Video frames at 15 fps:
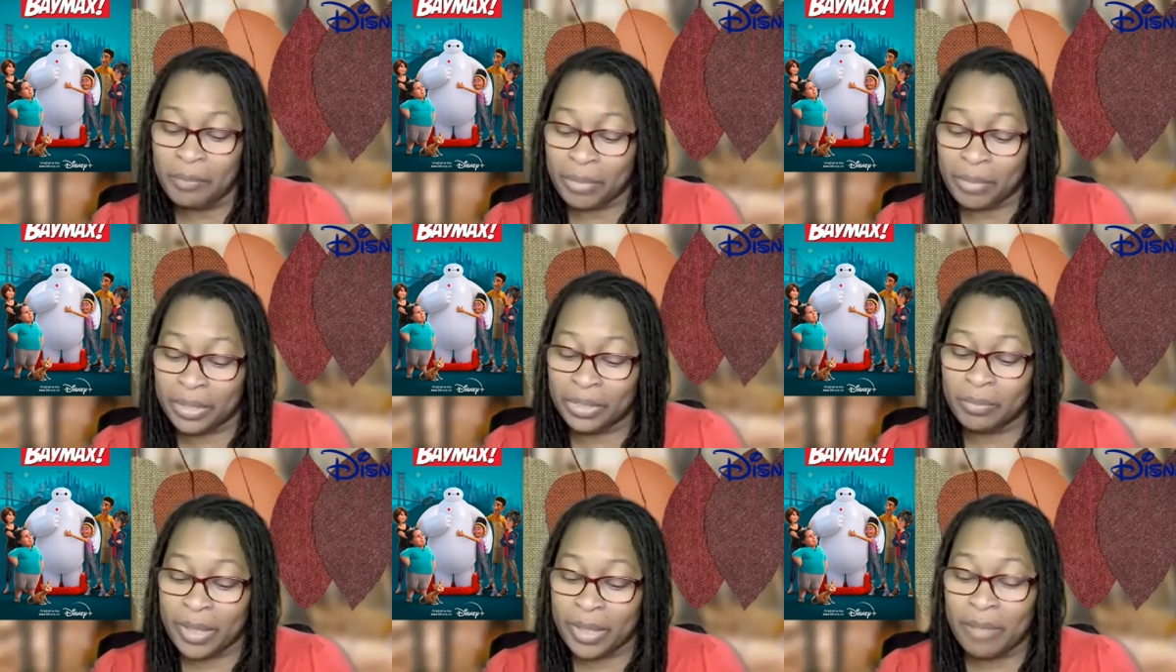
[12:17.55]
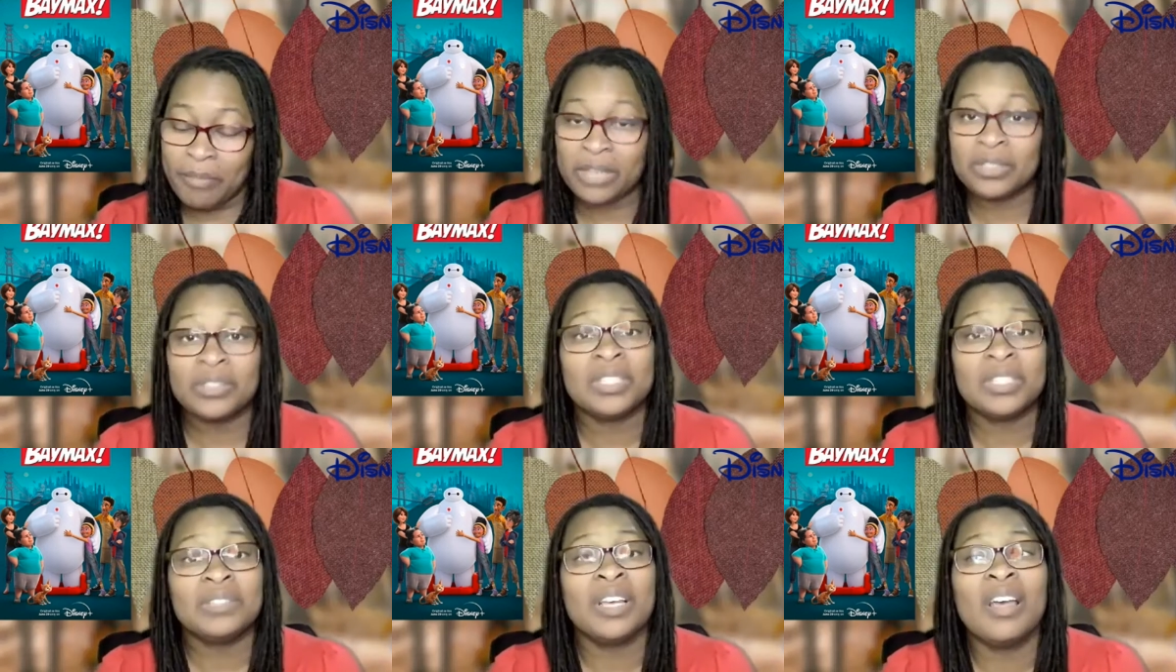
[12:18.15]
But the Baymax
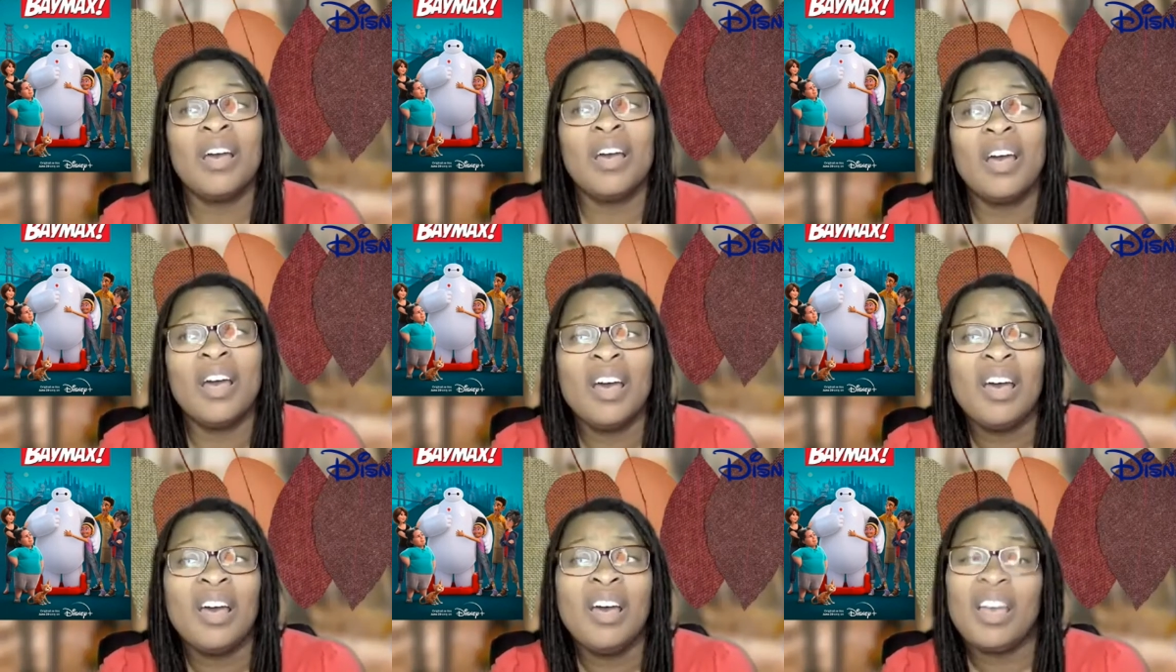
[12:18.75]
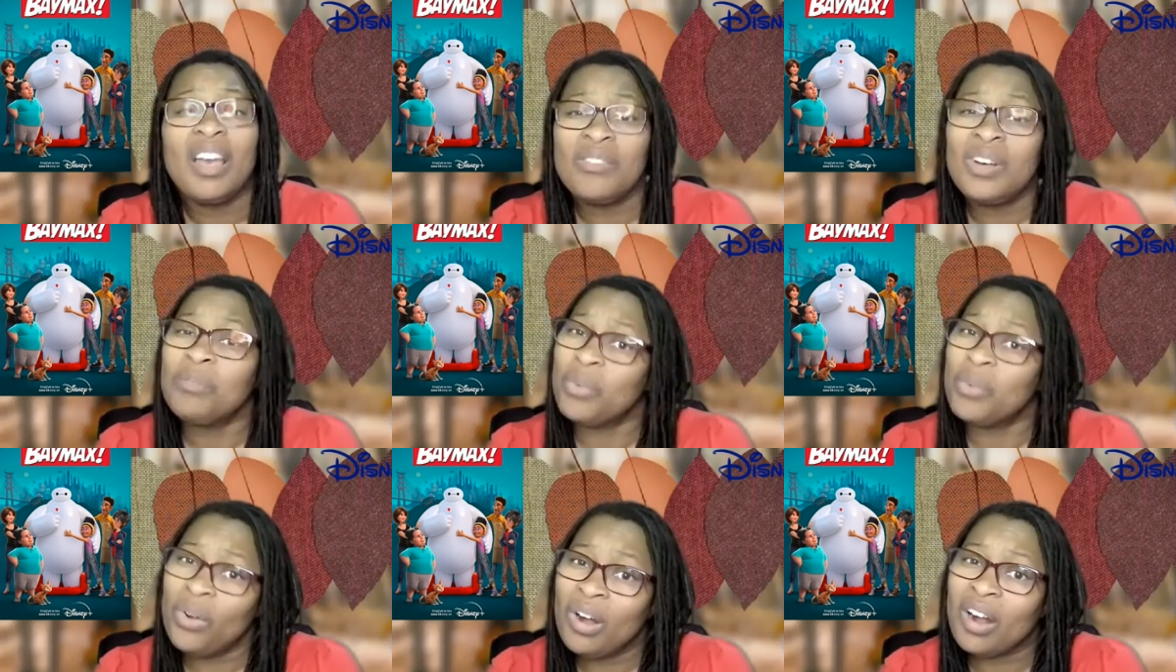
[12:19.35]
shorts, I was like, I want
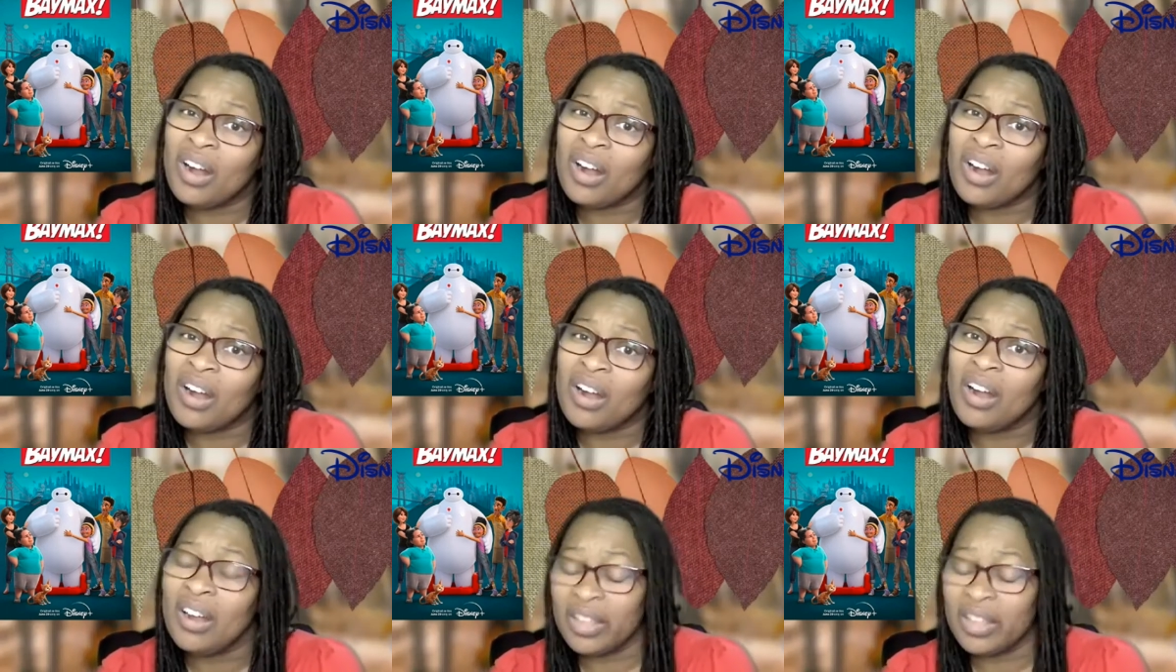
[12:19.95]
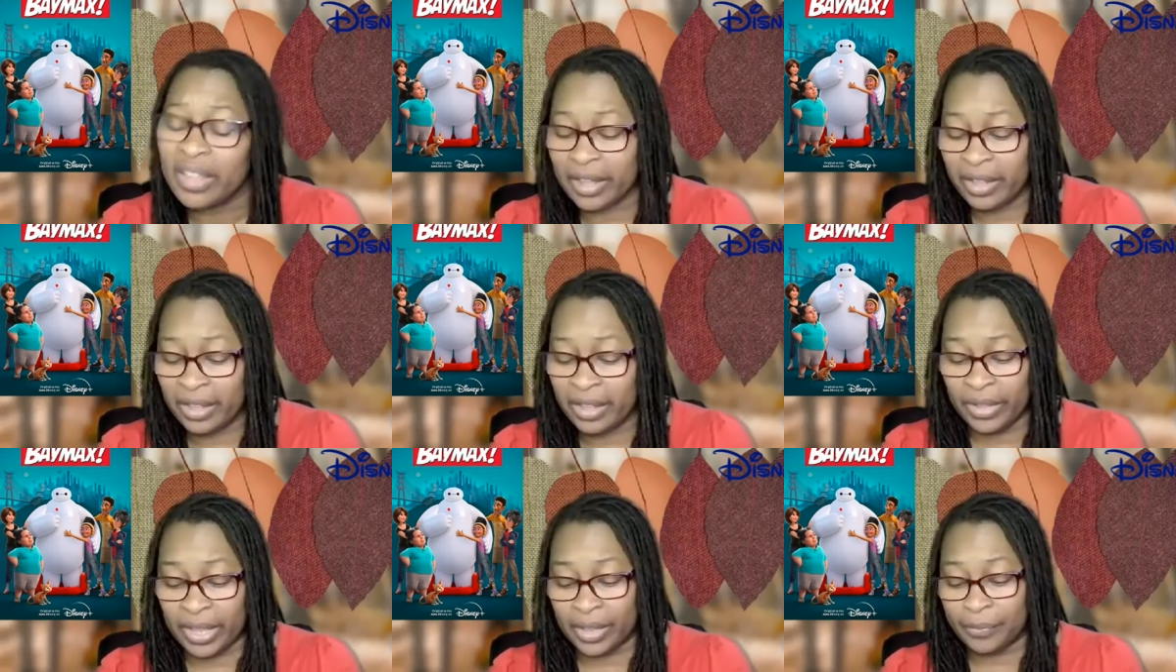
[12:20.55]
more. Yeah.
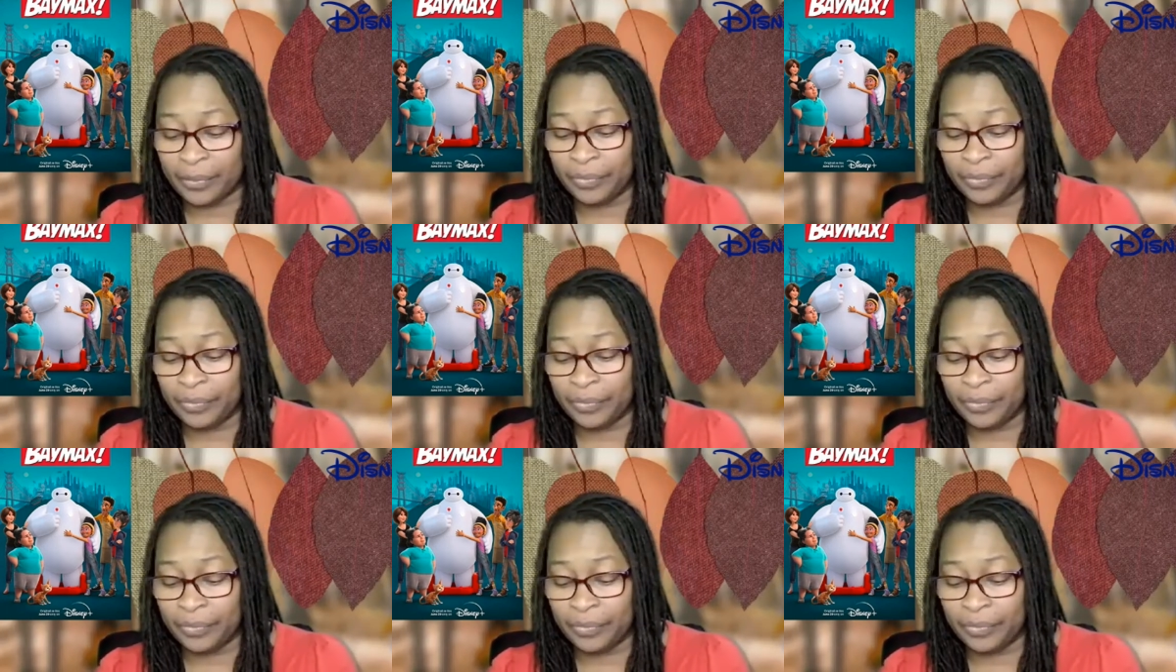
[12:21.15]
Okay.